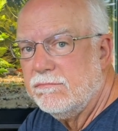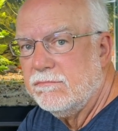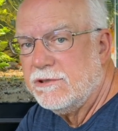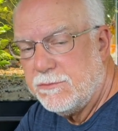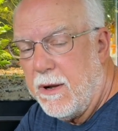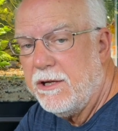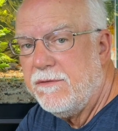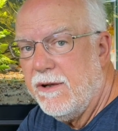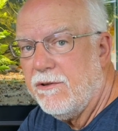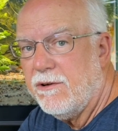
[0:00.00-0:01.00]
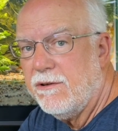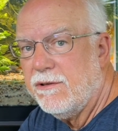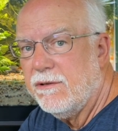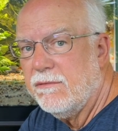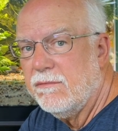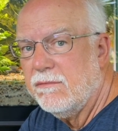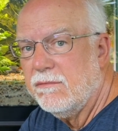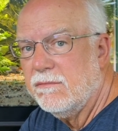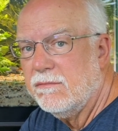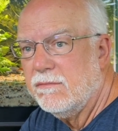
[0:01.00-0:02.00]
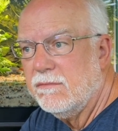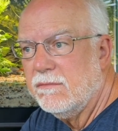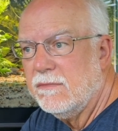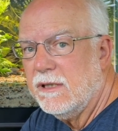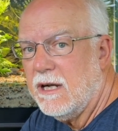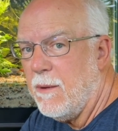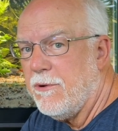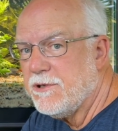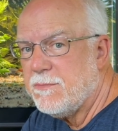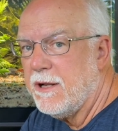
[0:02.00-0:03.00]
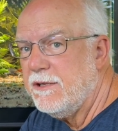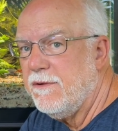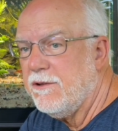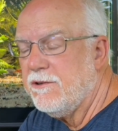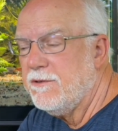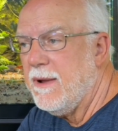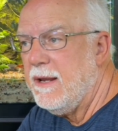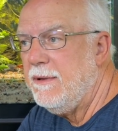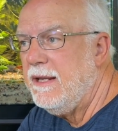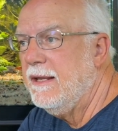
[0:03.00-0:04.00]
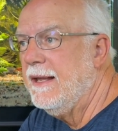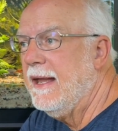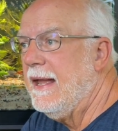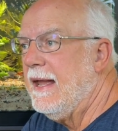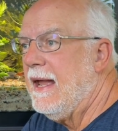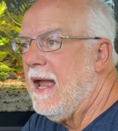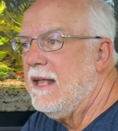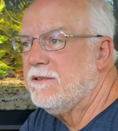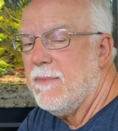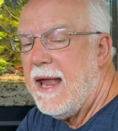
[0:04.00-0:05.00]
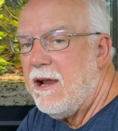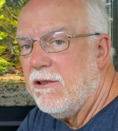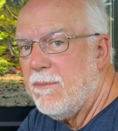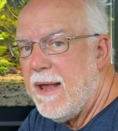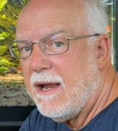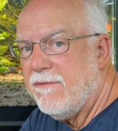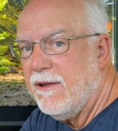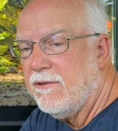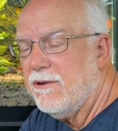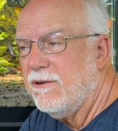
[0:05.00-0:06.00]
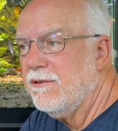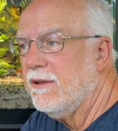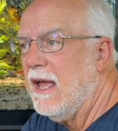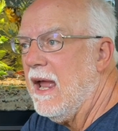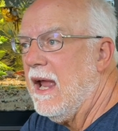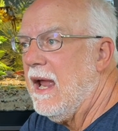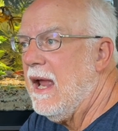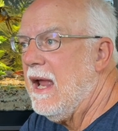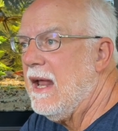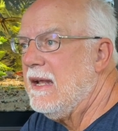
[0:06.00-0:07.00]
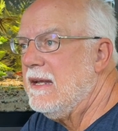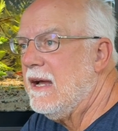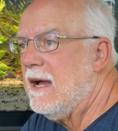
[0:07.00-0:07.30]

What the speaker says: sponge filters, a couple of sponge filters maybe, and some hang on the back filters. And